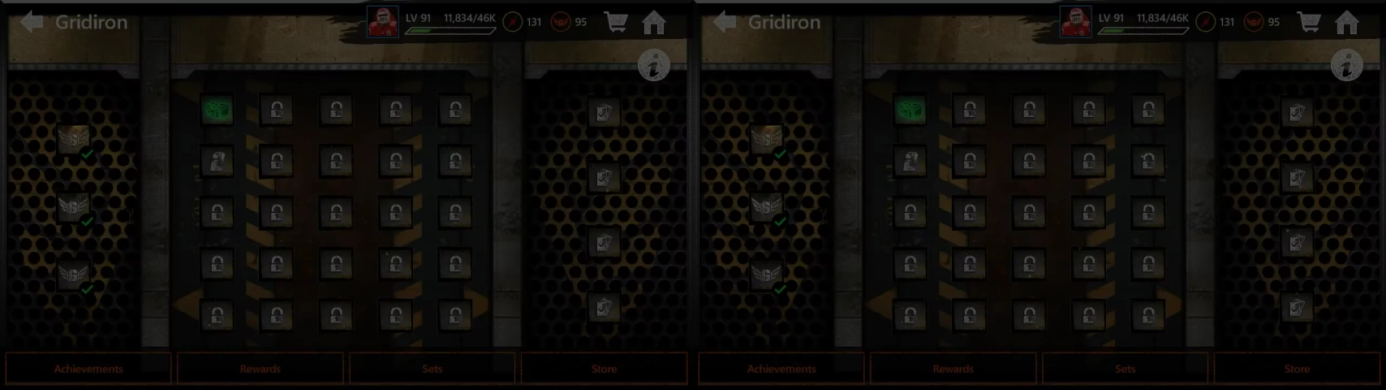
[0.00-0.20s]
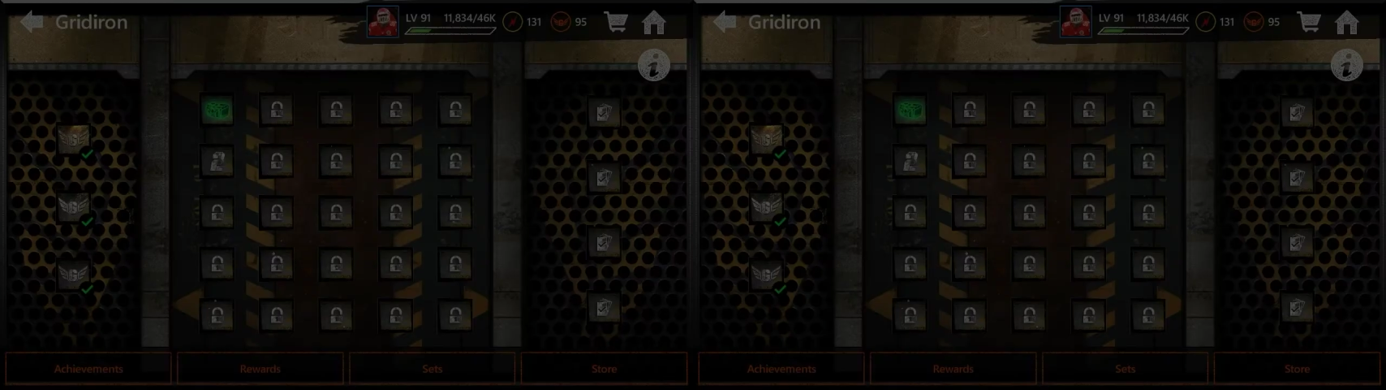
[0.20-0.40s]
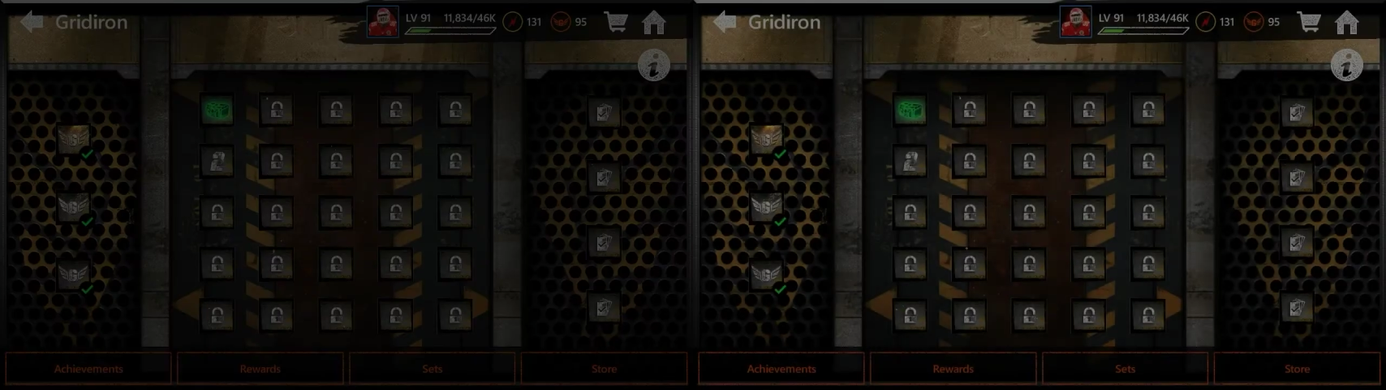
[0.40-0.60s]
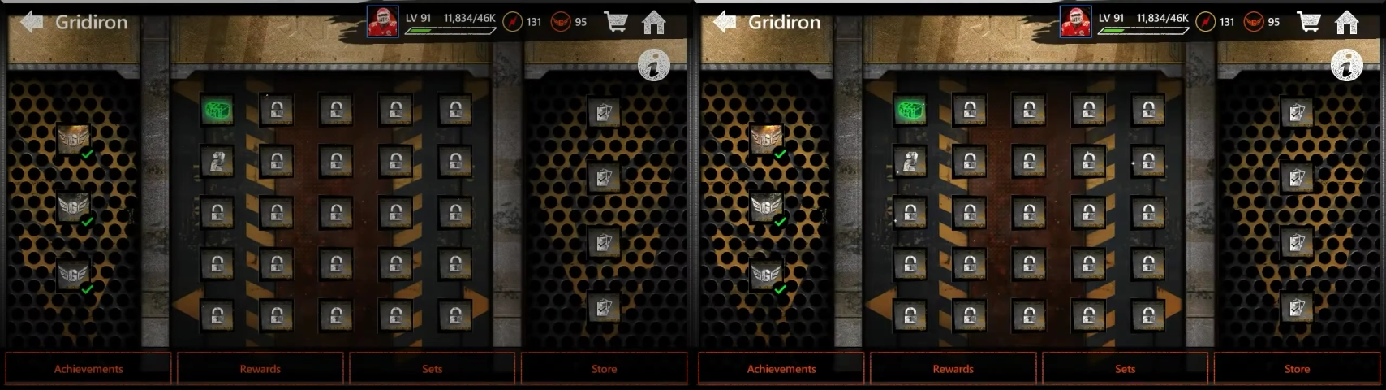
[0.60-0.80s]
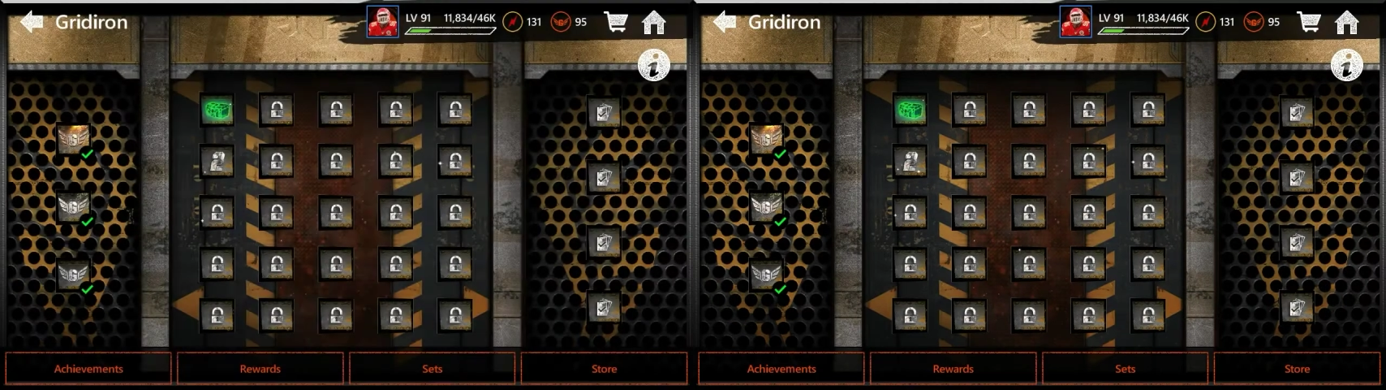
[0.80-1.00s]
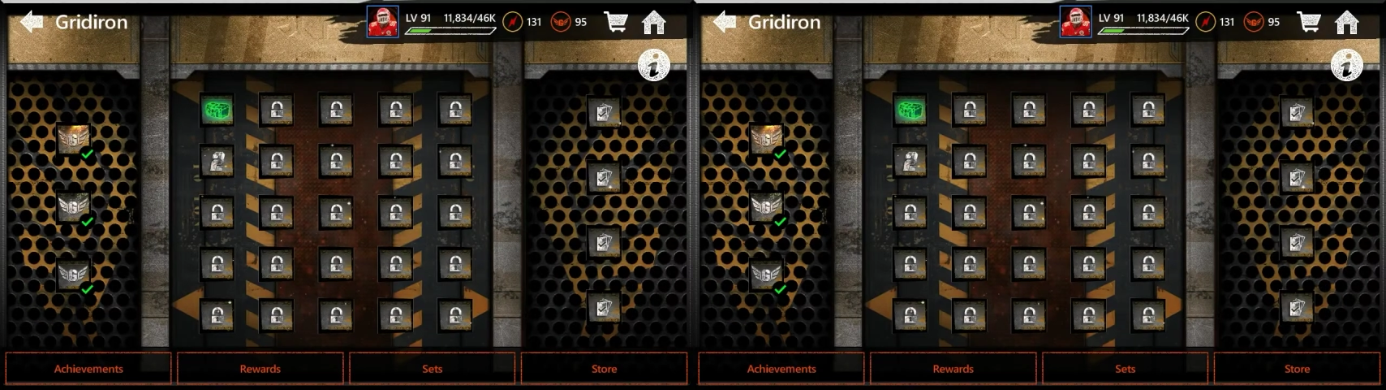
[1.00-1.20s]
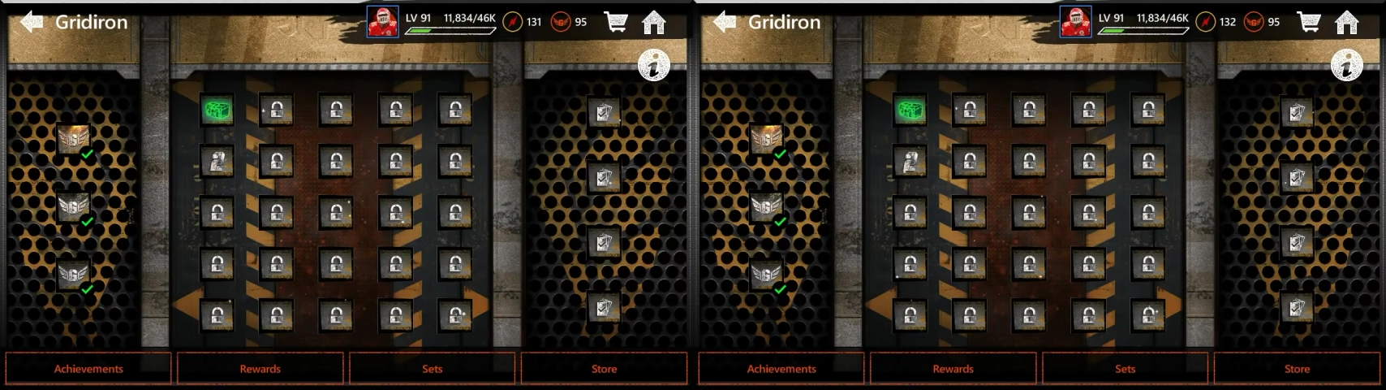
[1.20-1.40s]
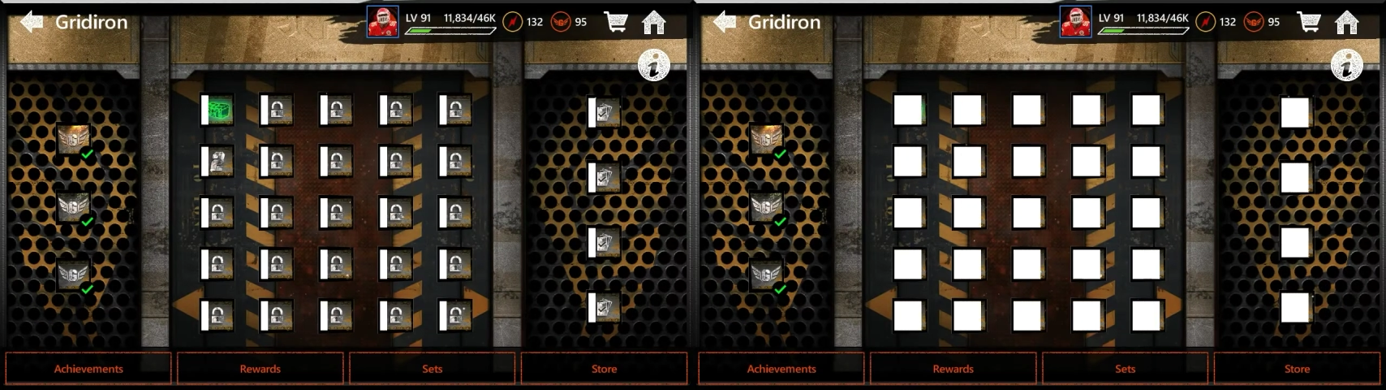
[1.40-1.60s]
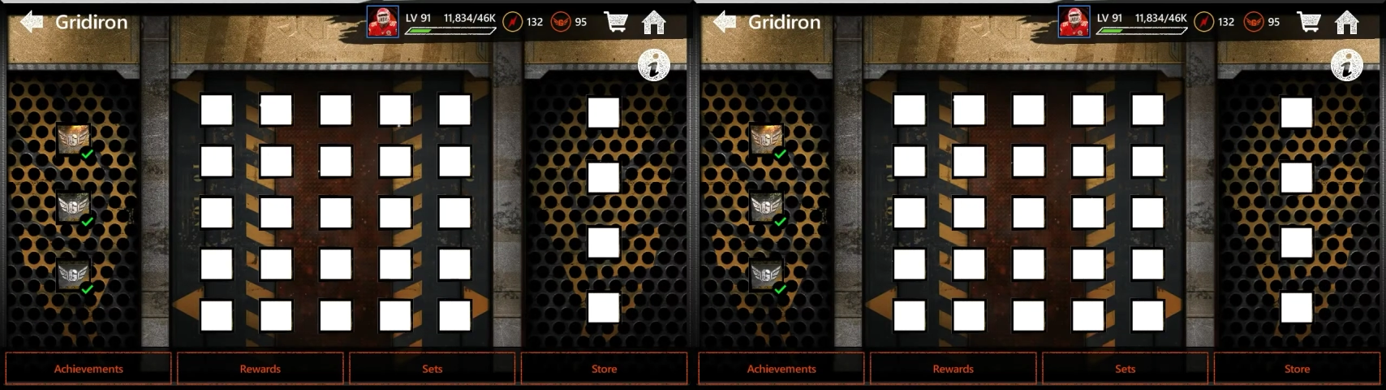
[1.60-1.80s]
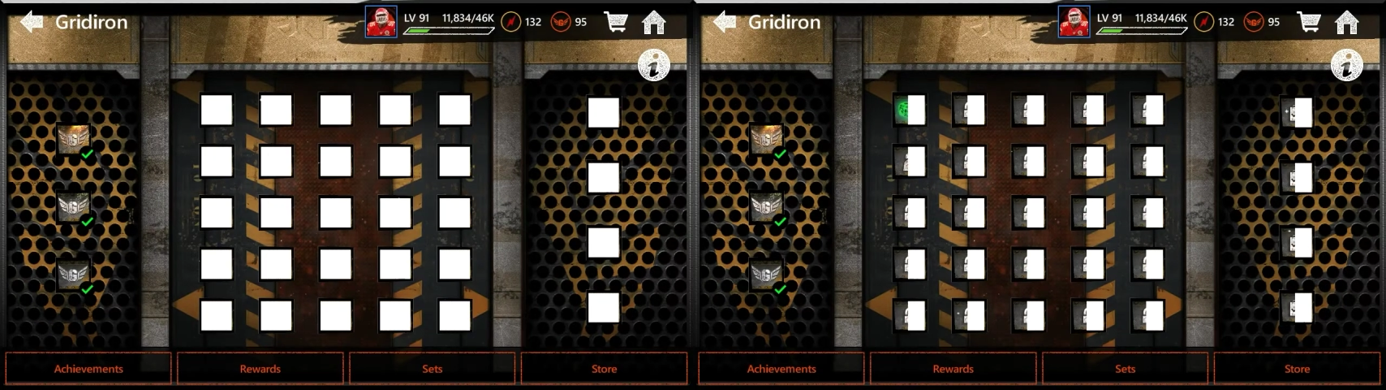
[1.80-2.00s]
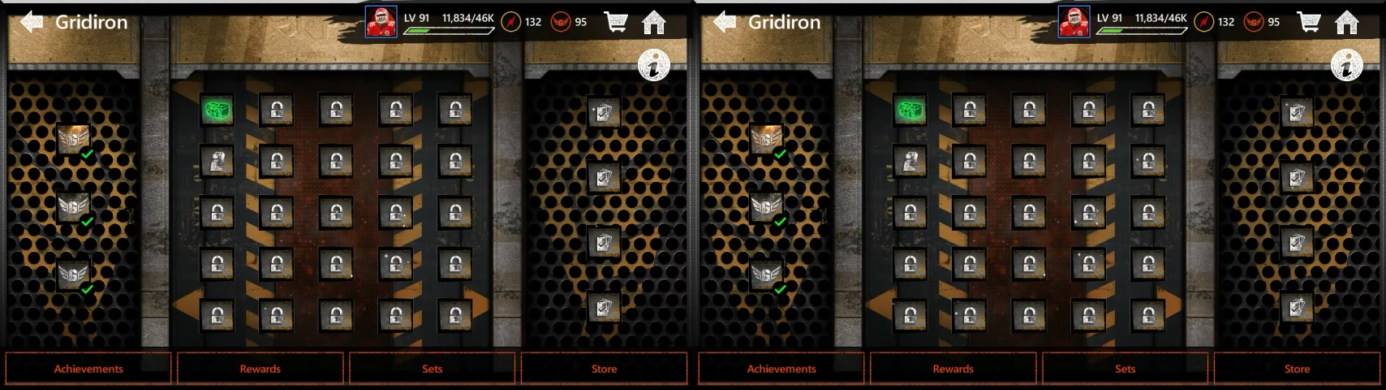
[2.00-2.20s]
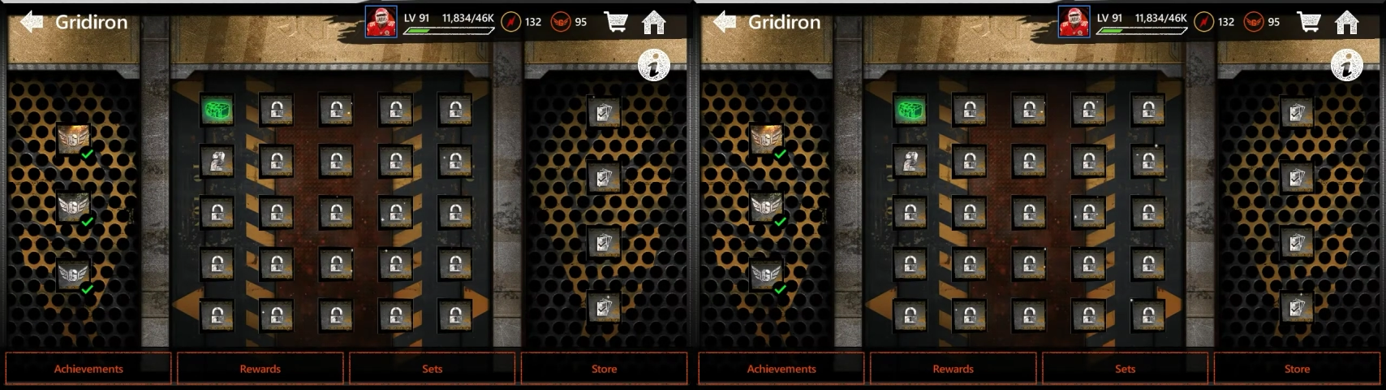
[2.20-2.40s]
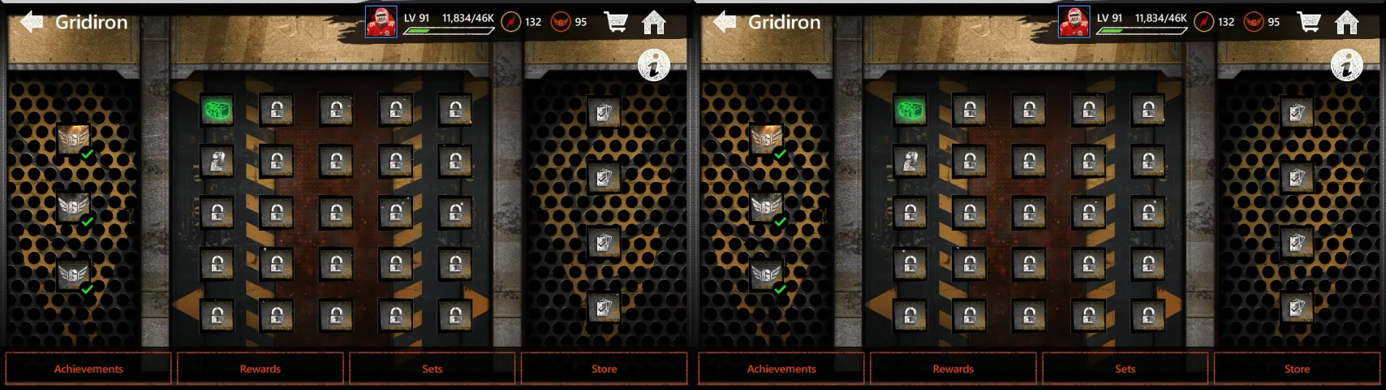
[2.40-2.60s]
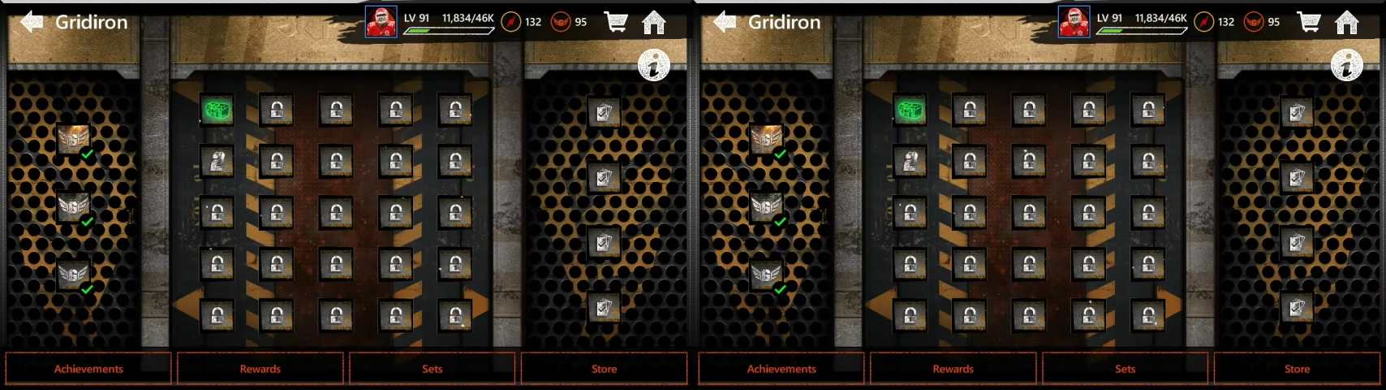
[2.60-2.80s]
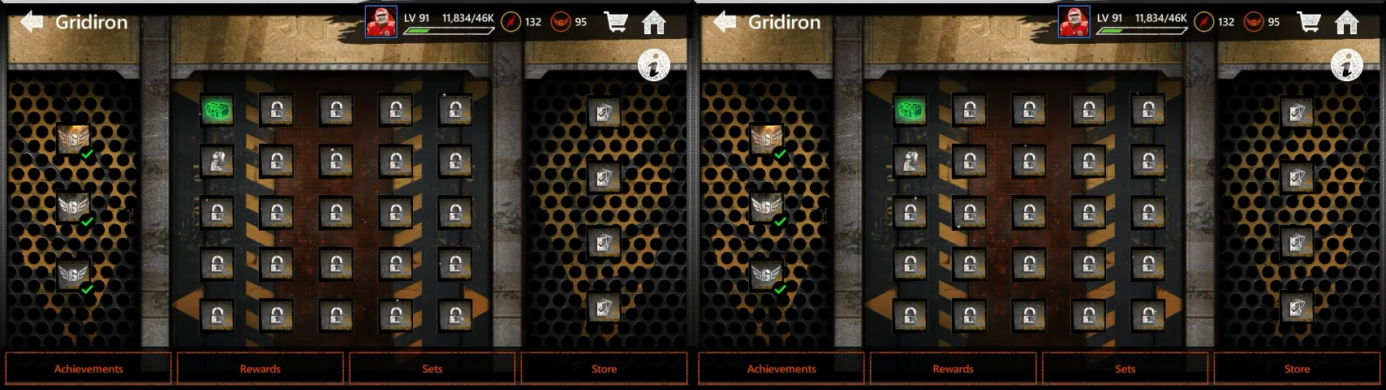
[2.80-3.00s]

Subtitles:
[unreadable: no face in view]